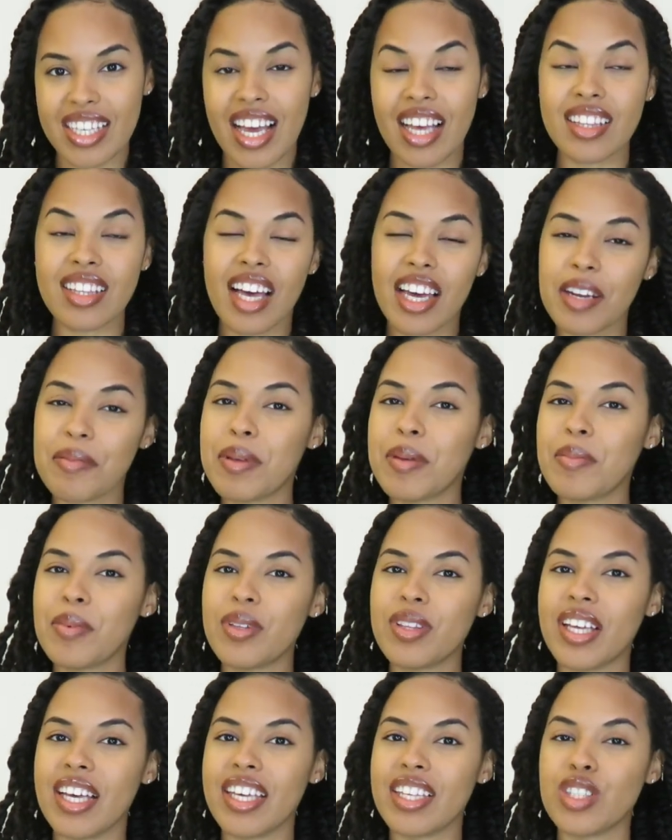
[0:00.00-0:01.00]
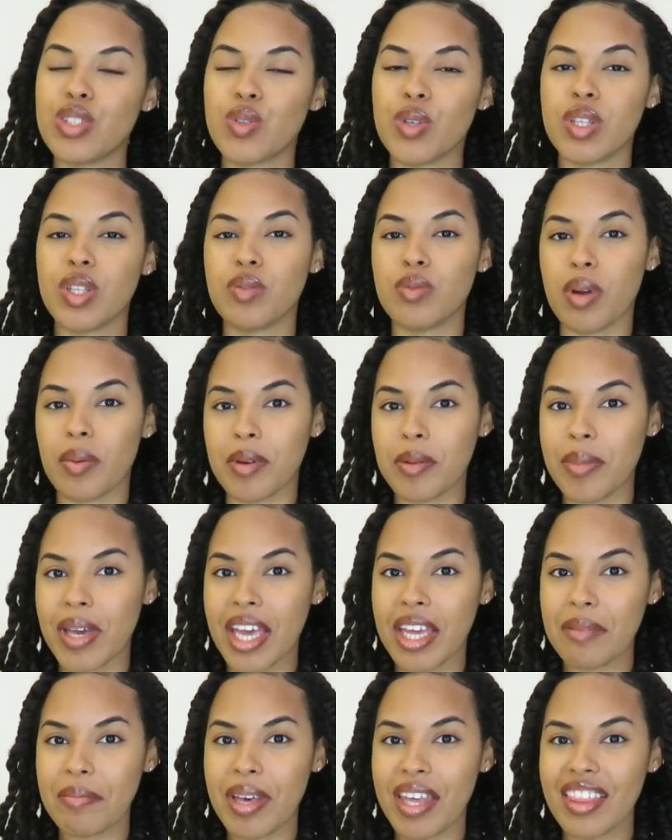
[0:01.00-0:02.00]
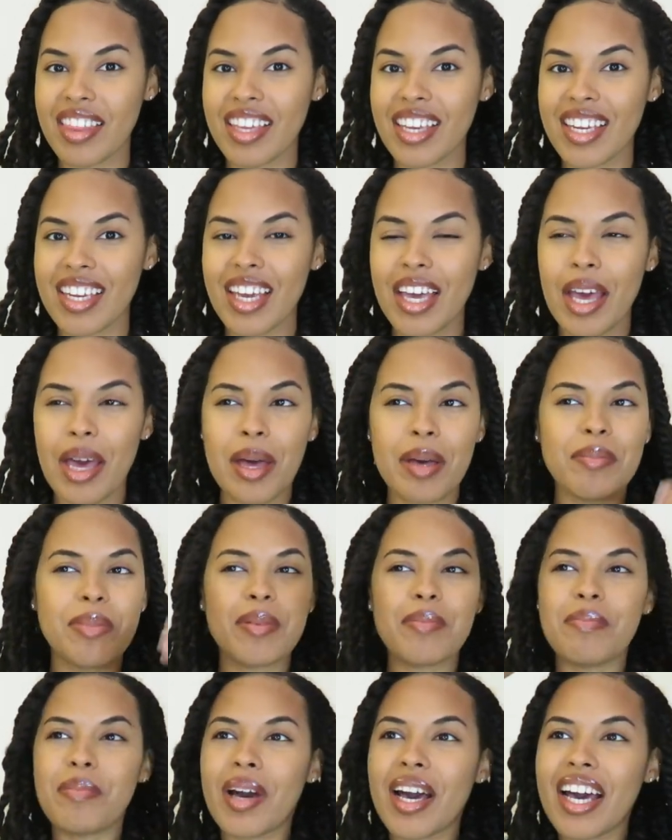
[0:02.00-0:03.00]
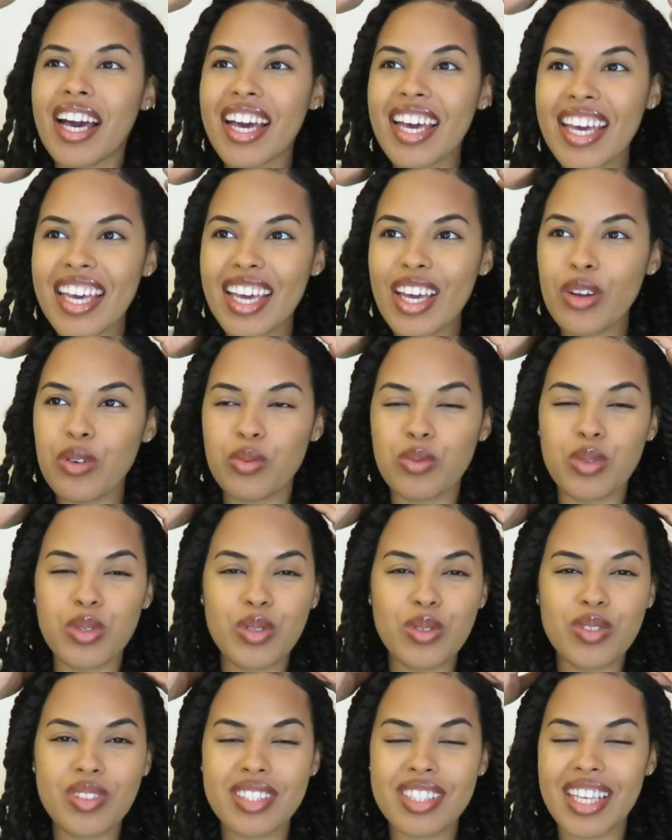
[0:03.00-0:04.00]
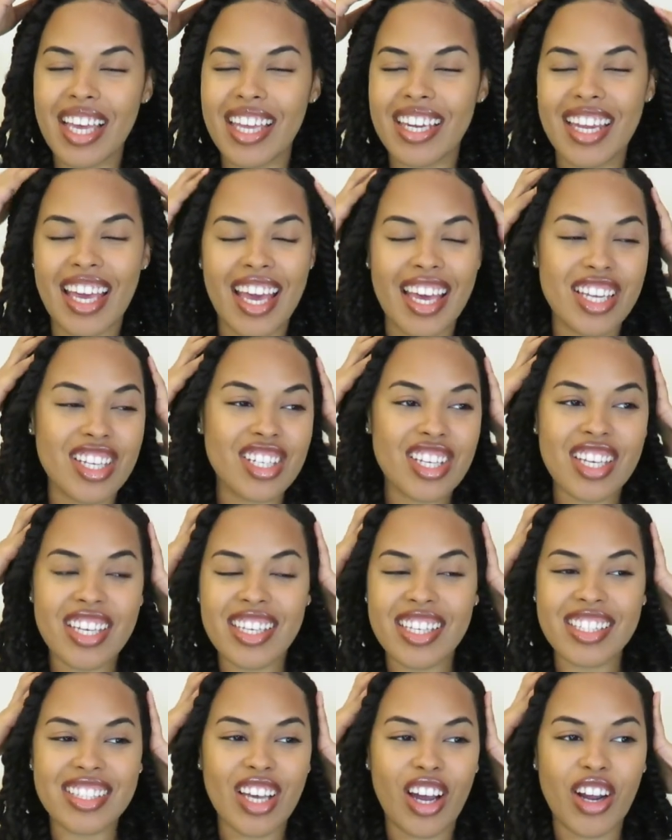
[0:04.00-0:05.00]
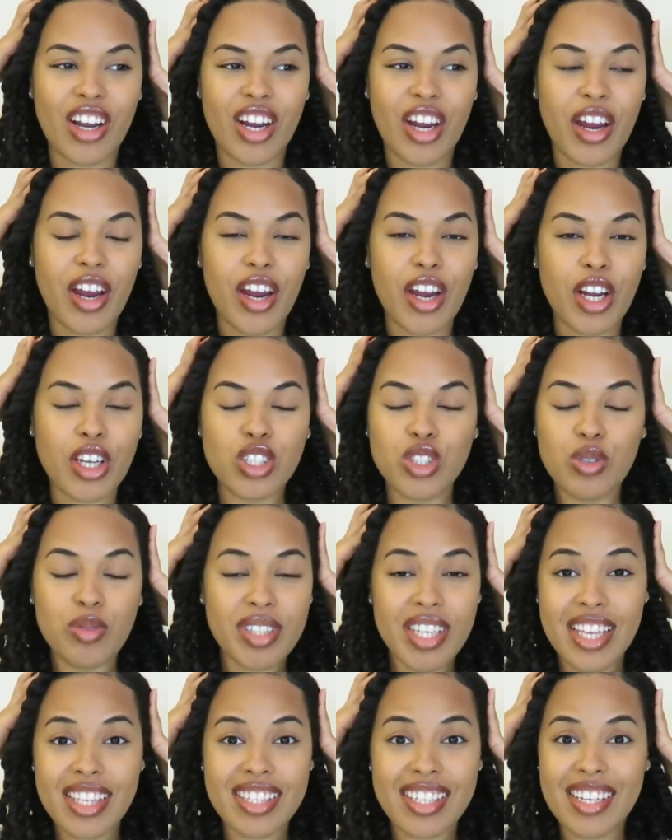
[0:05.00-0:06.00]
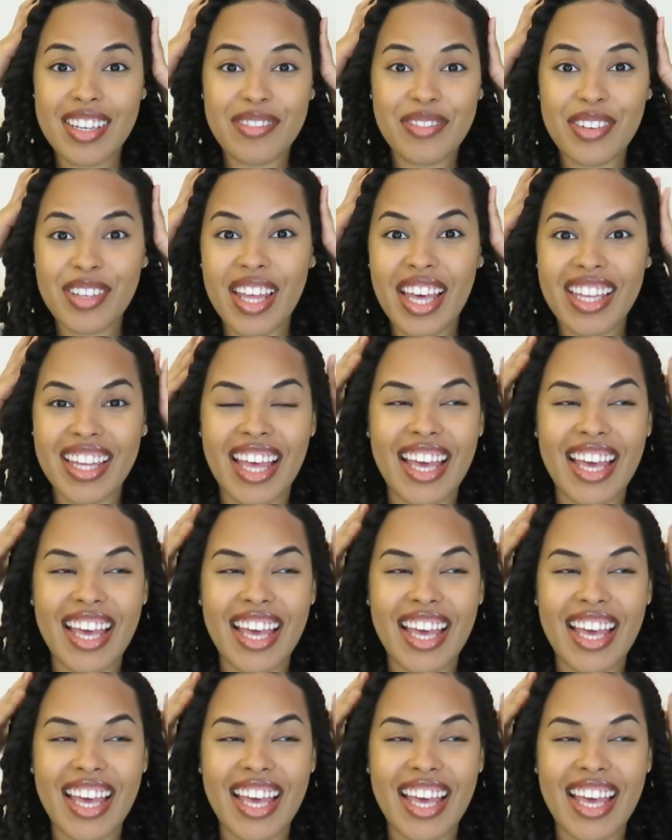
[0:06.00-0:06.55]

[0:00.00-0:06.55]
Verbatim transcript: A lot of people like doing the rubber band method, but my roots and edges are too sensitive for that.